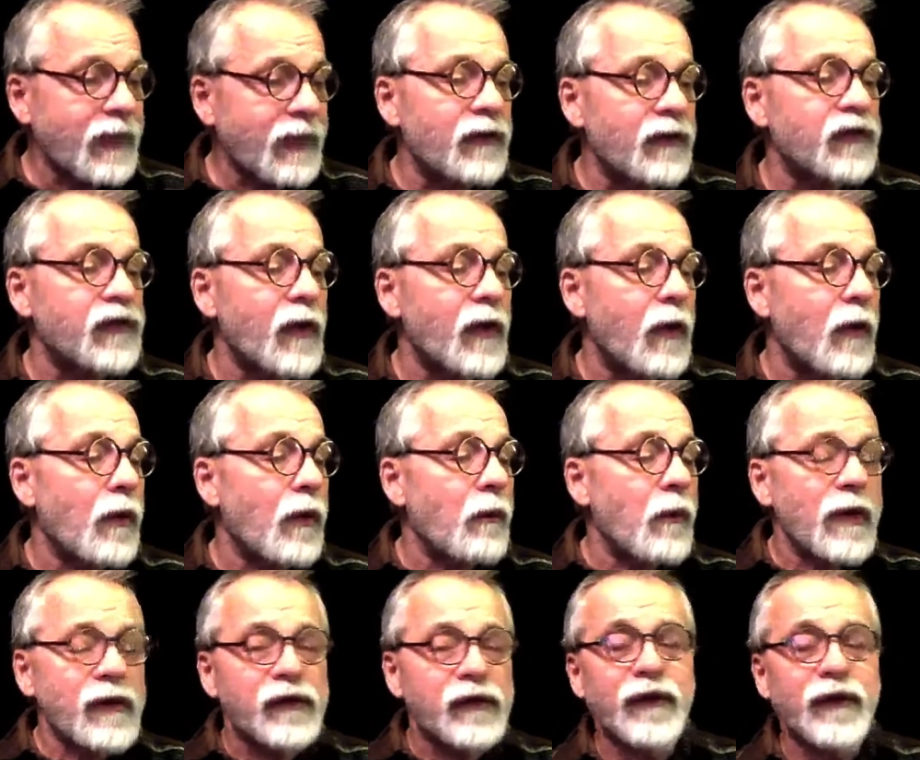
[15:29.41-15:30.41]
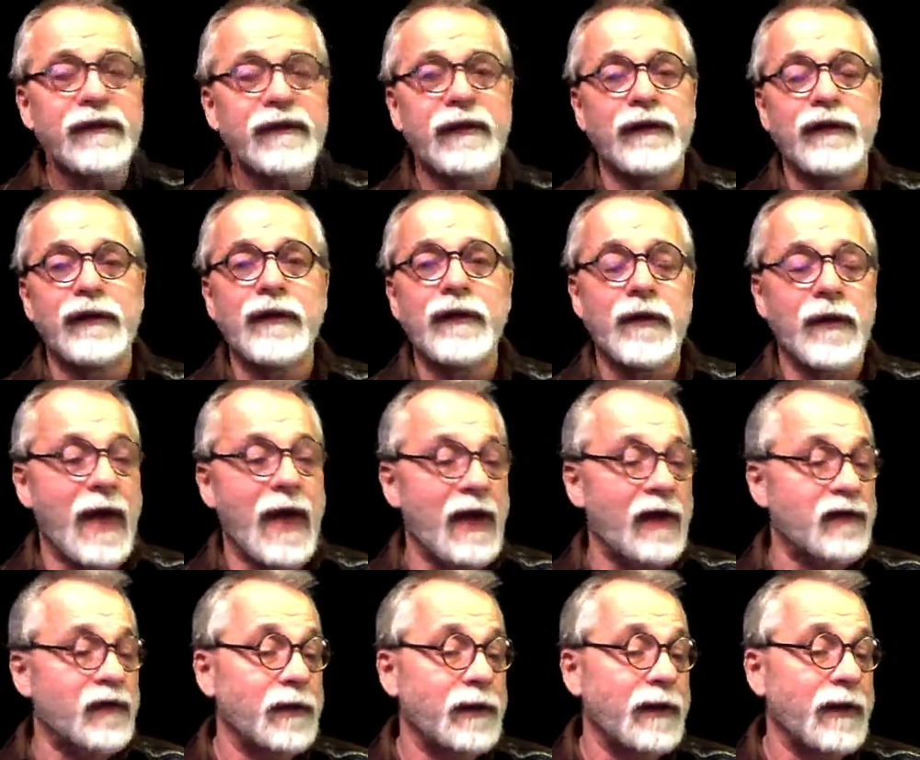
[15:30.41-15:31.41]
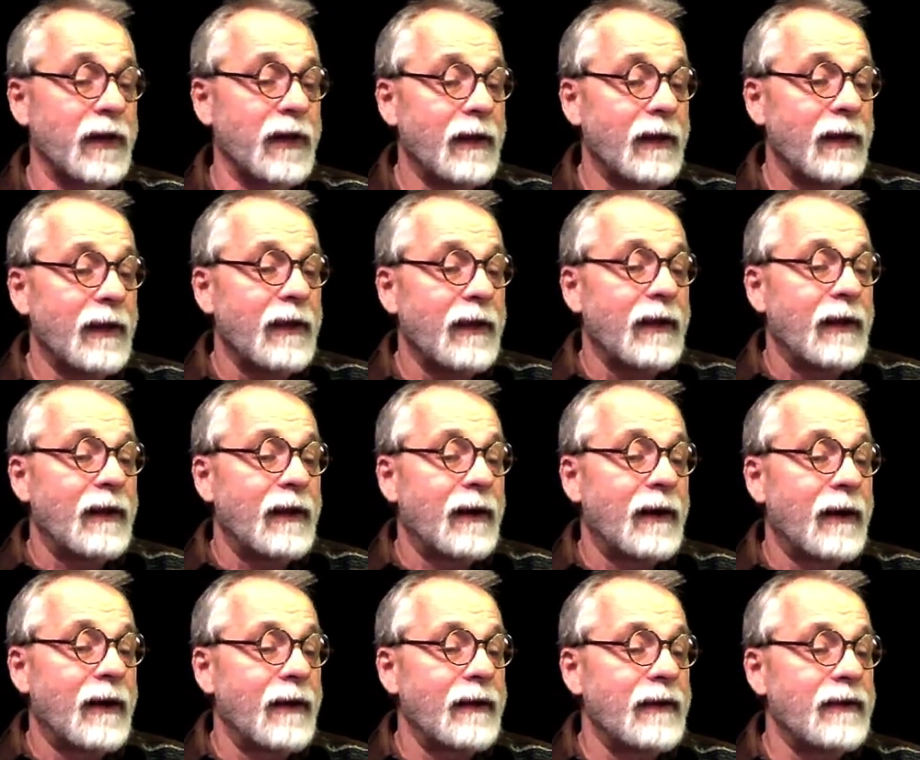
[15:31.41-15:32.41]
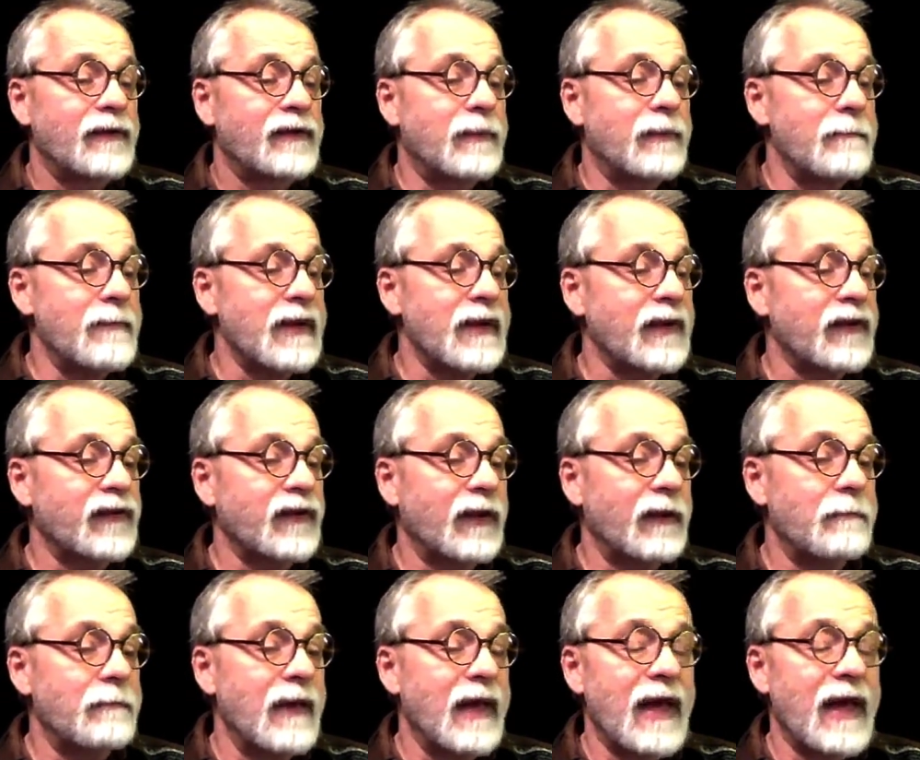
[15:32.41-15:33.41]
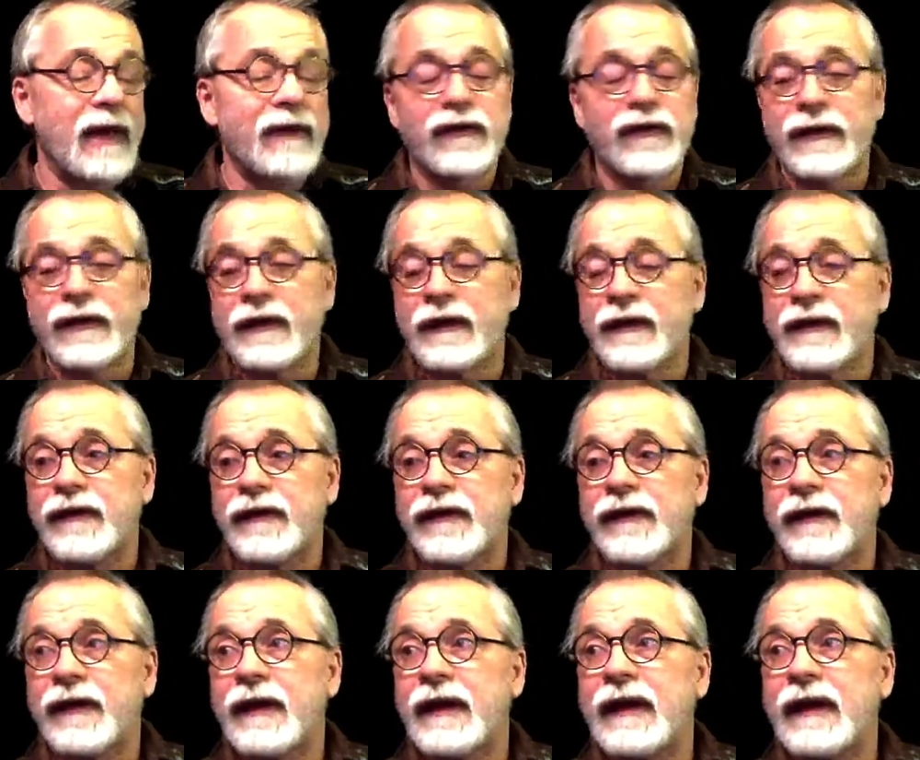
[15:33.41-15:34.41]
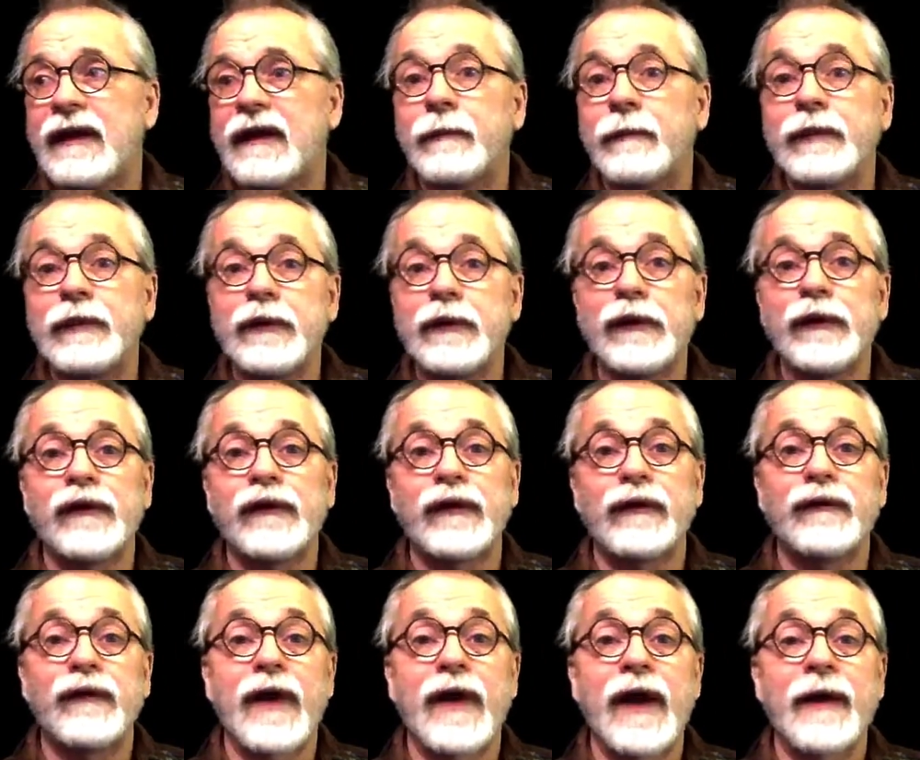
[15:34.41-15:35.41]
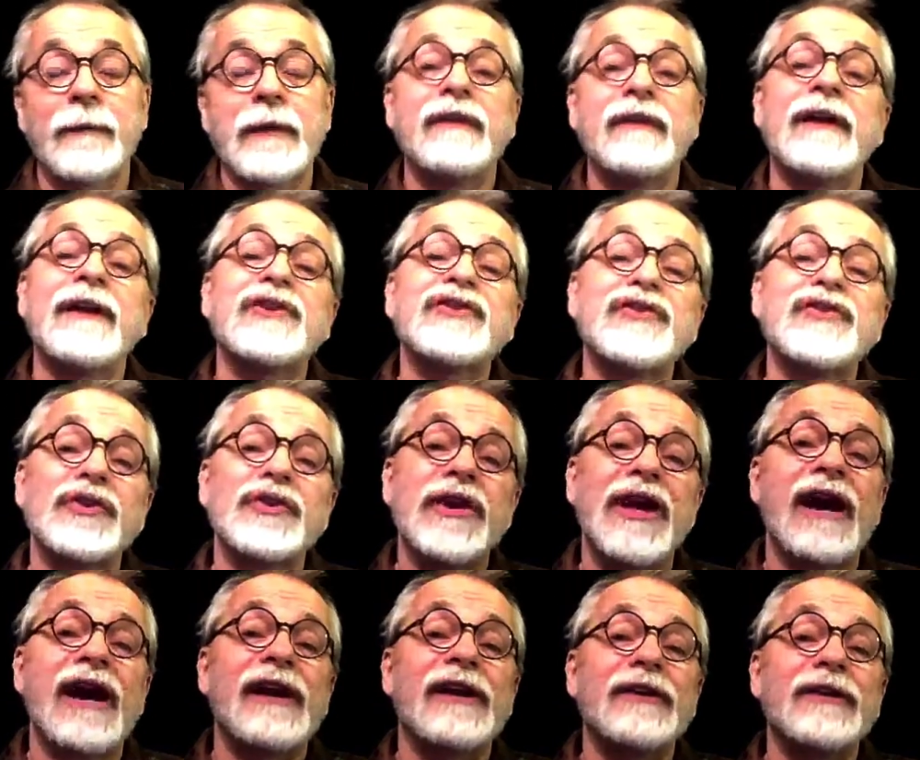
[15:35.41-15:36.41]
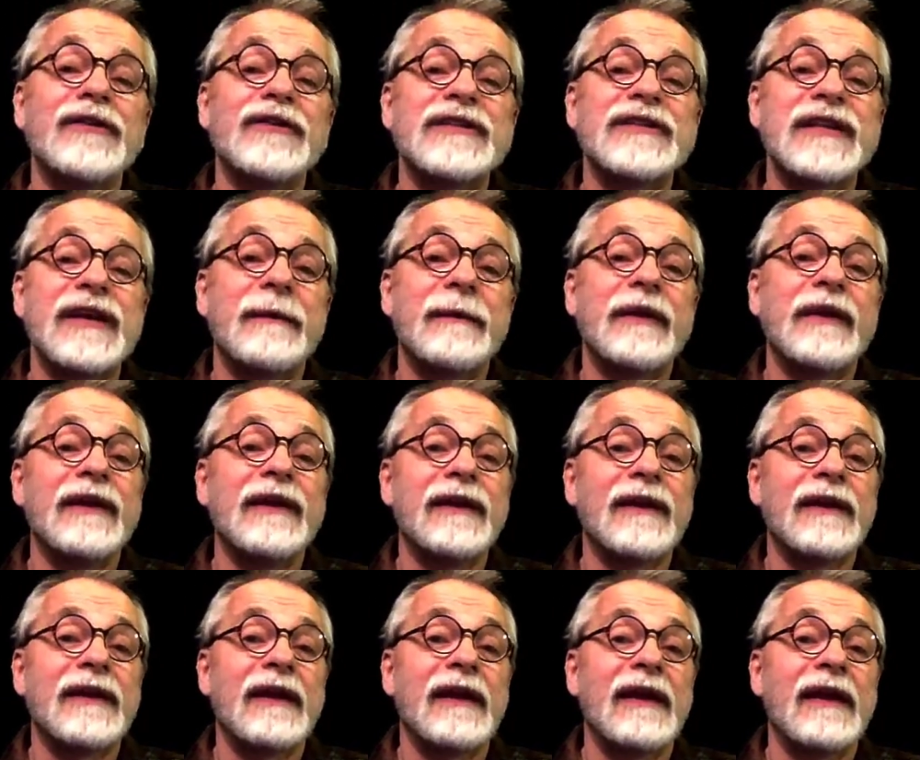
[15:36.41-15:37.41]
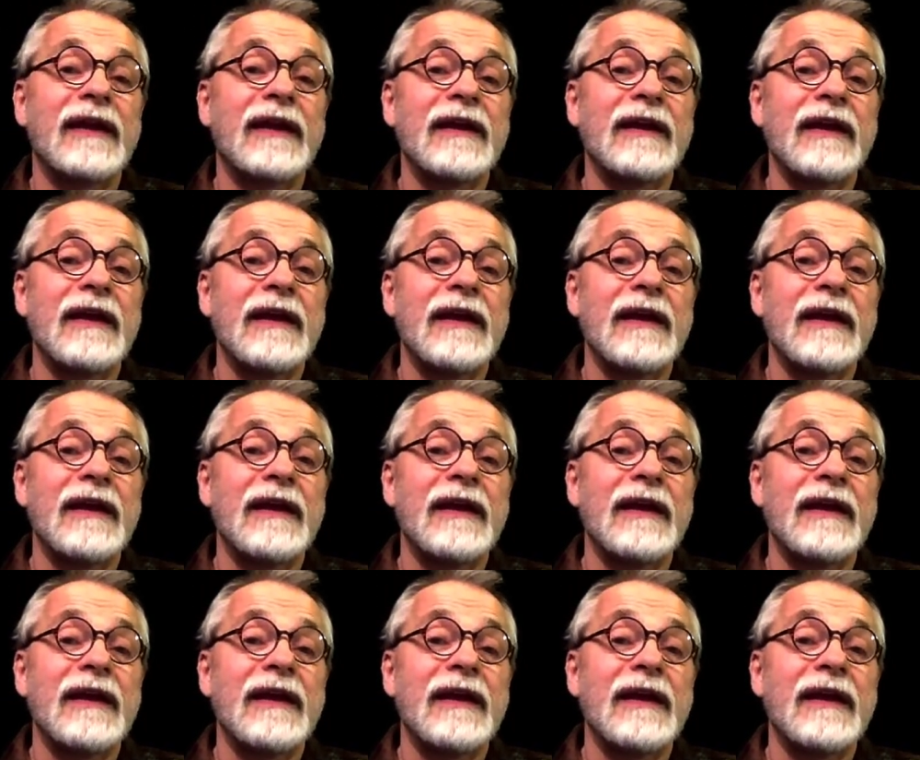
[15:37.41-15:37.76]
So what's fun to do, actually, is to mix and match these in a blues environment, and then I'll show you how to use them in a